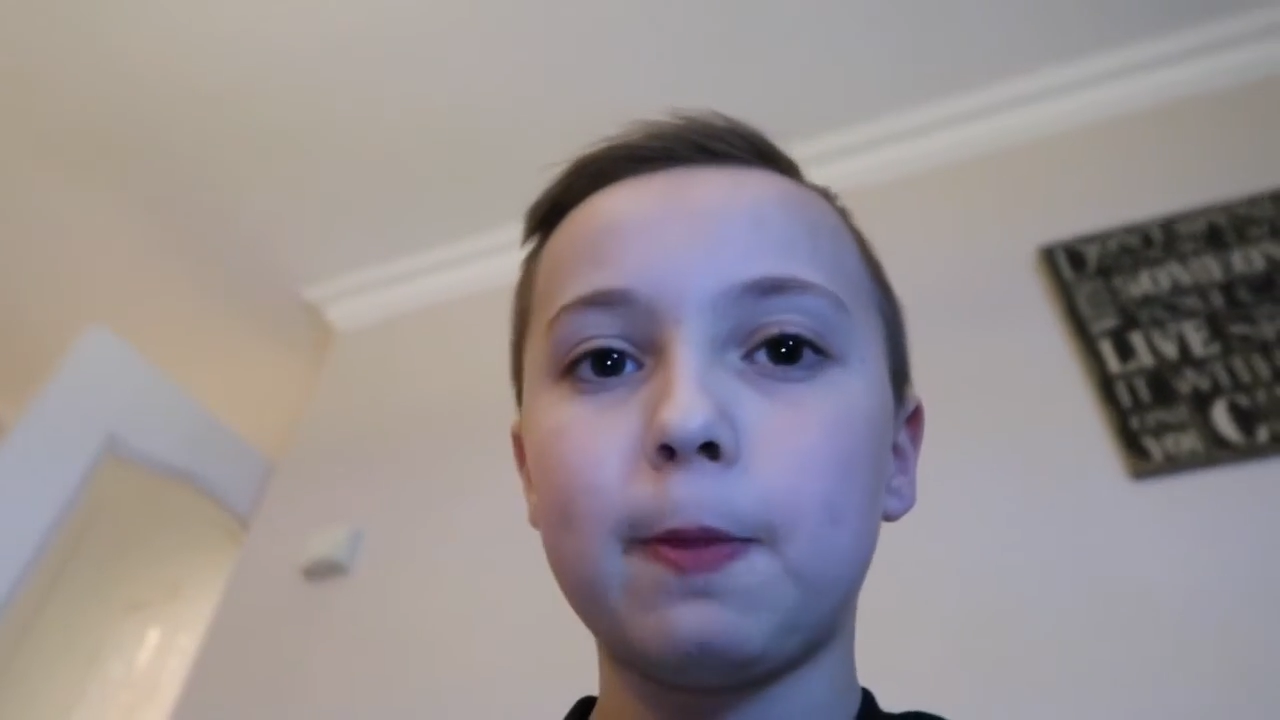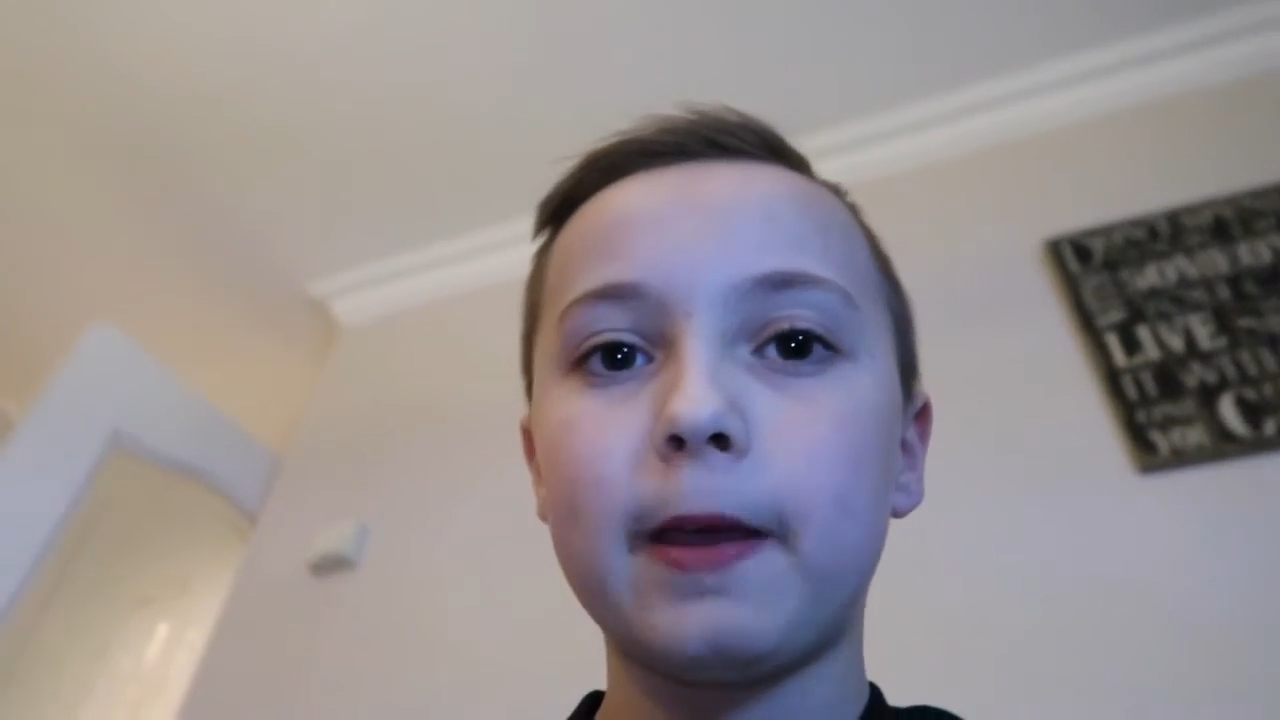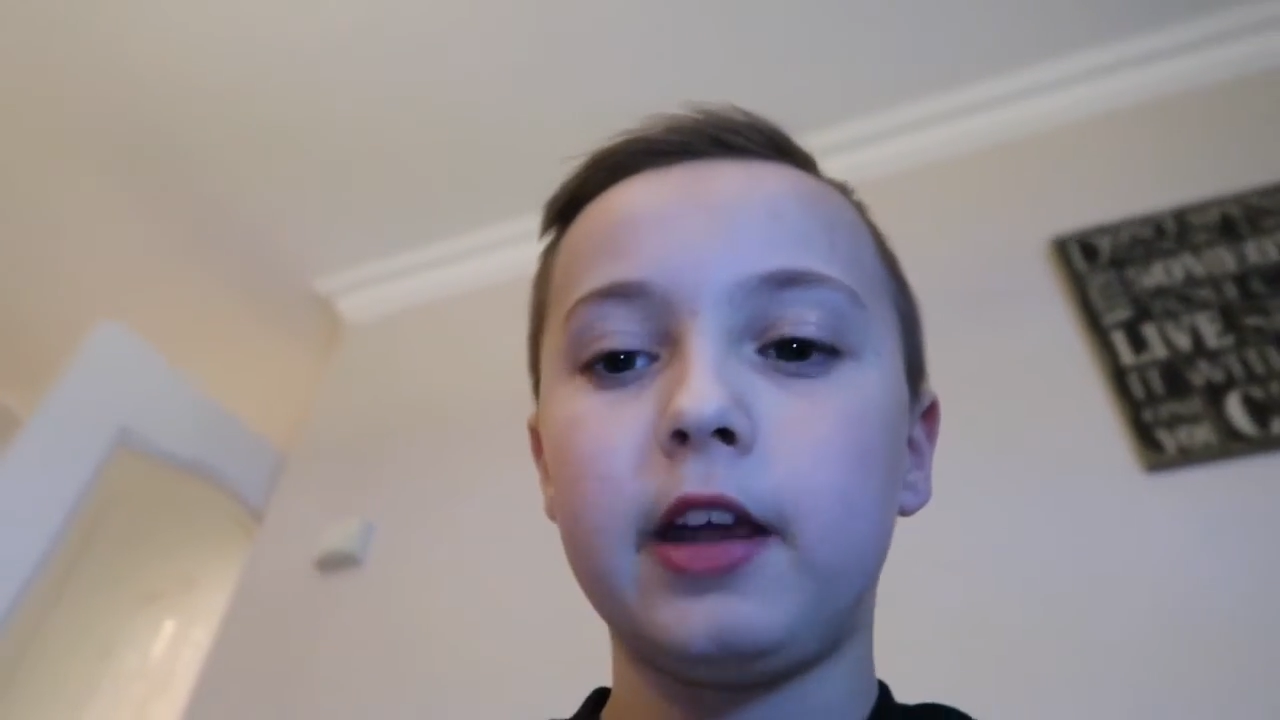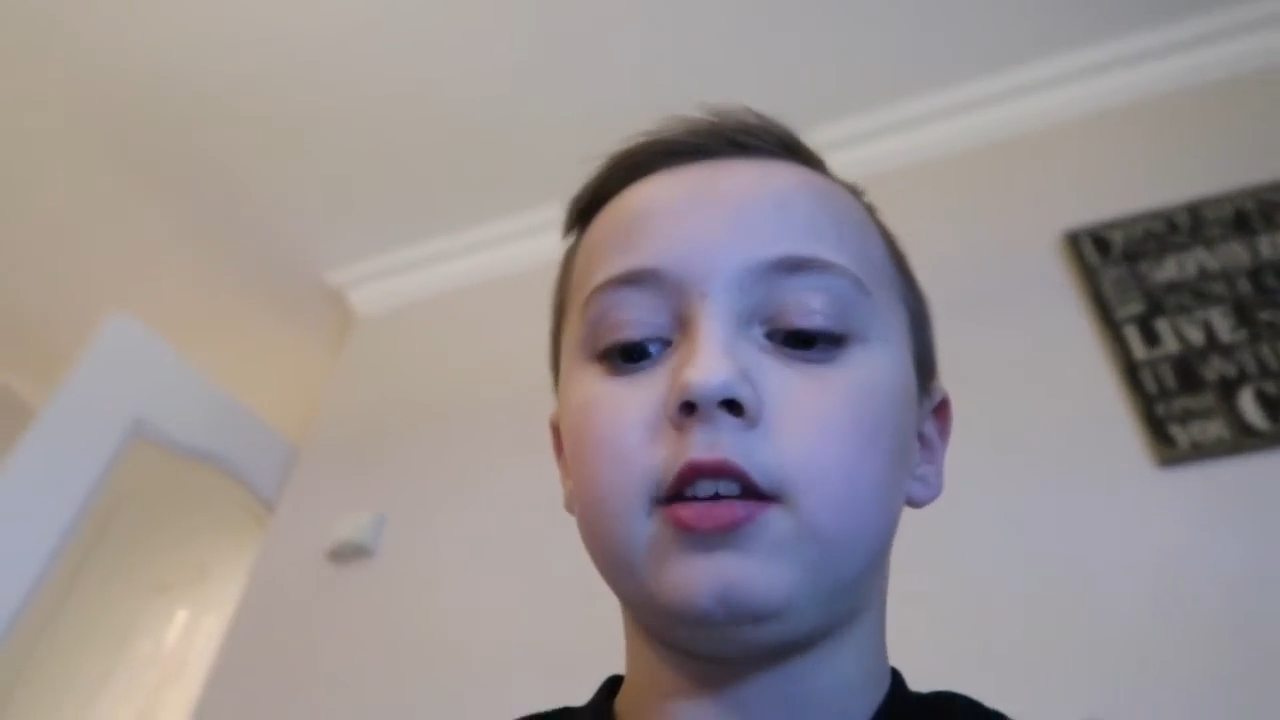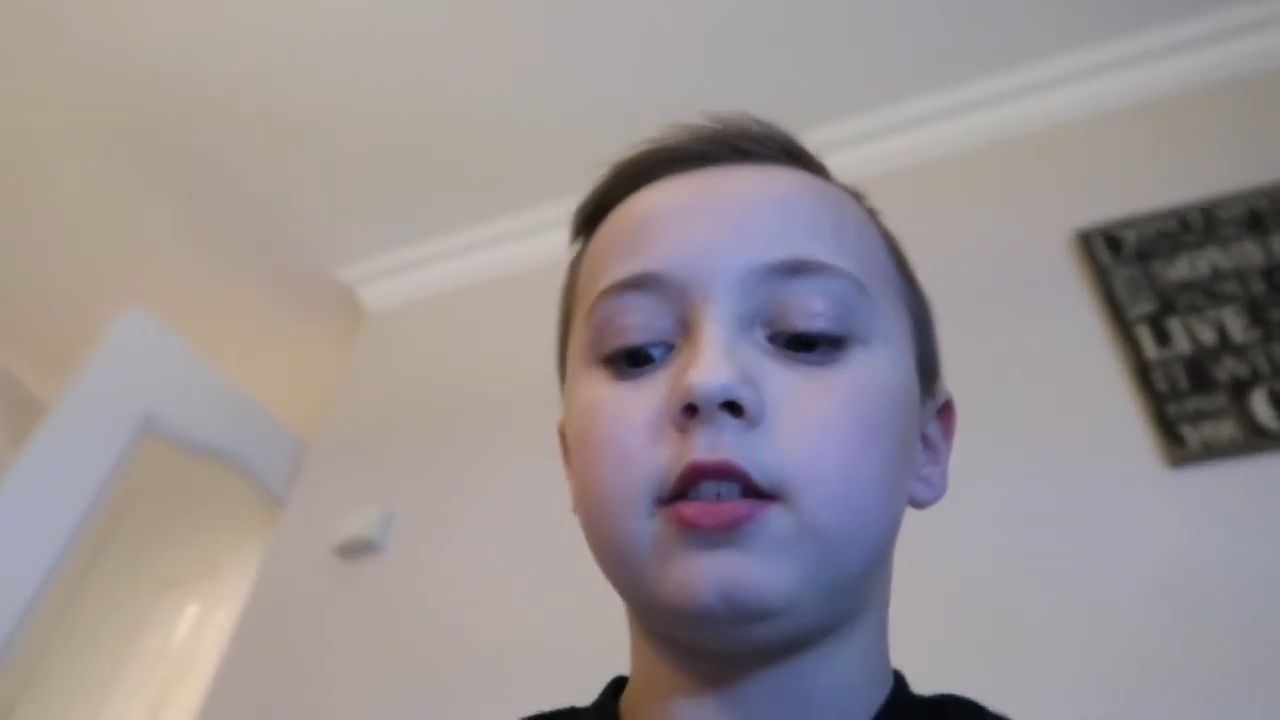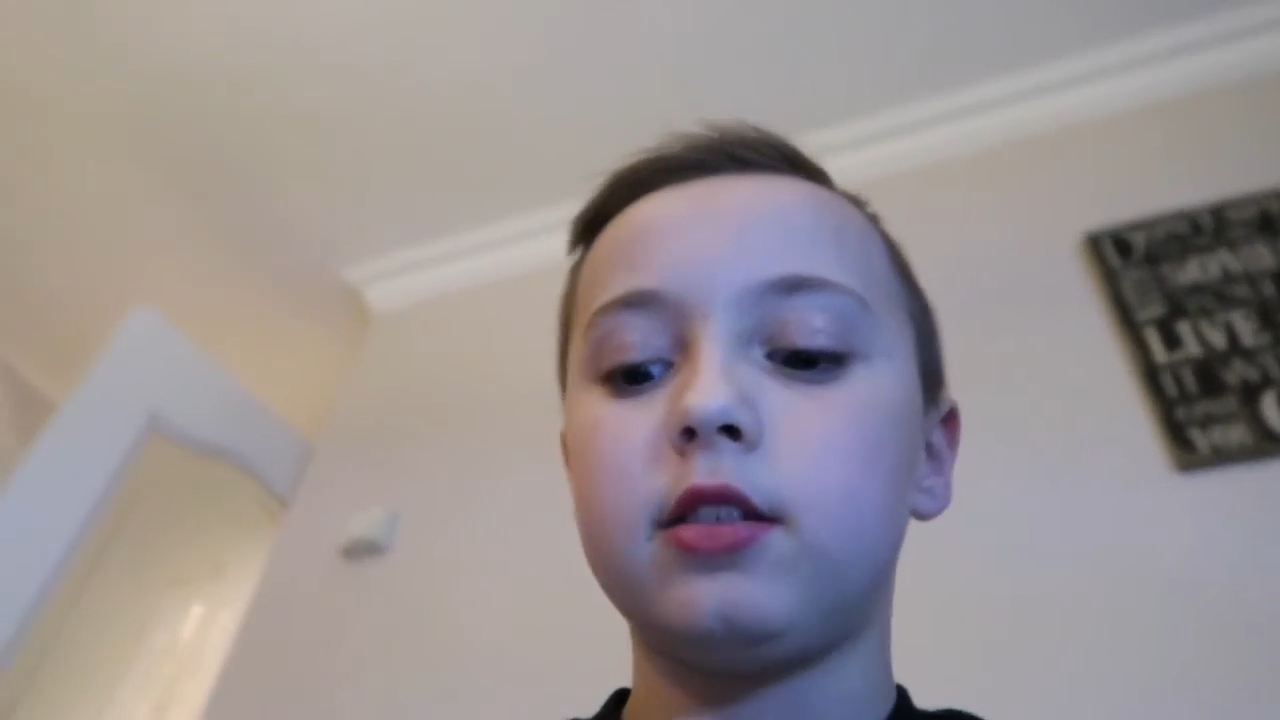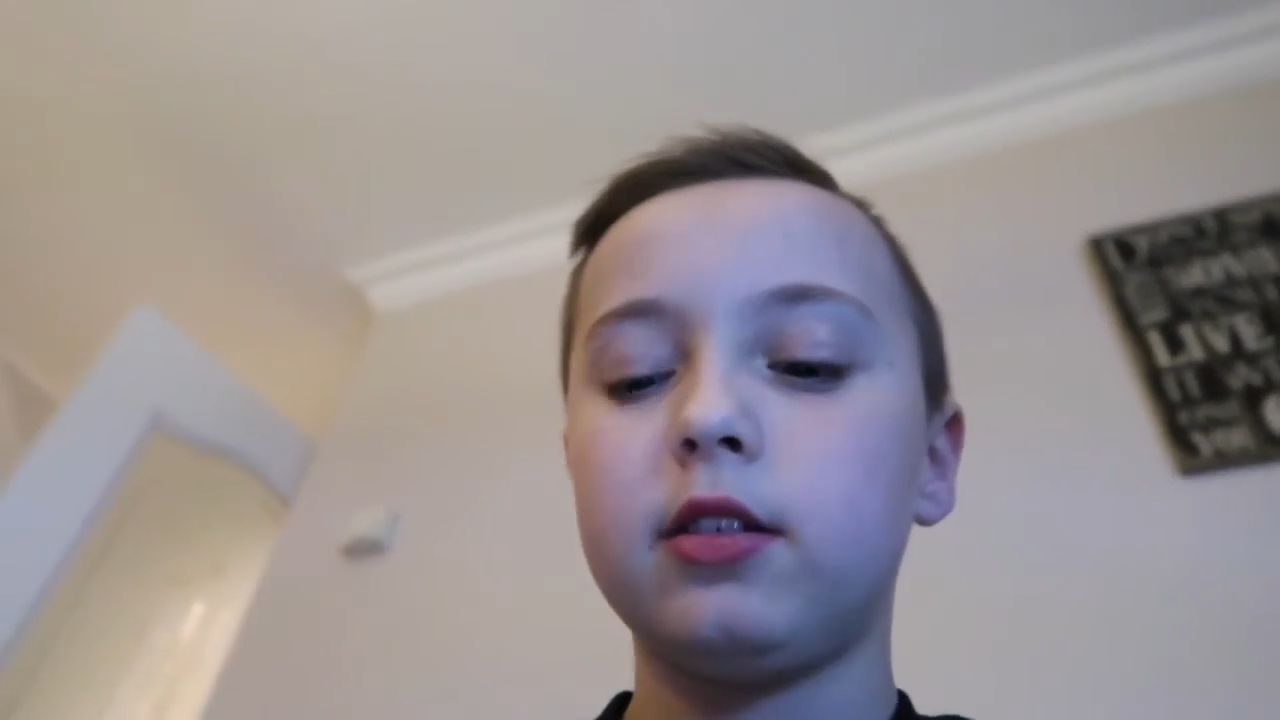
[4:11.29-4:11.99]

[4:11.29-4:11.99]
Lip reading: Like